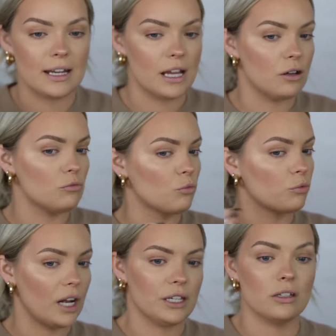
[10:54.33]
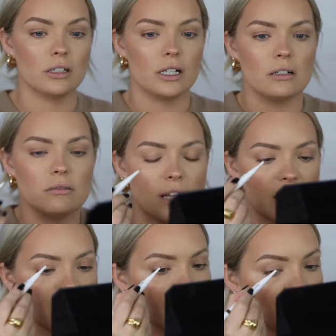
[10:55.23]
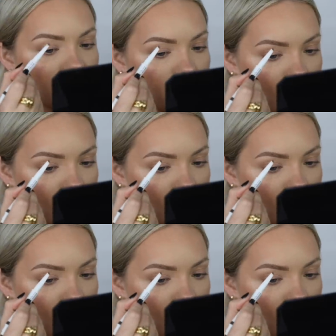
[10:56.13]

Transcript: it regular, like most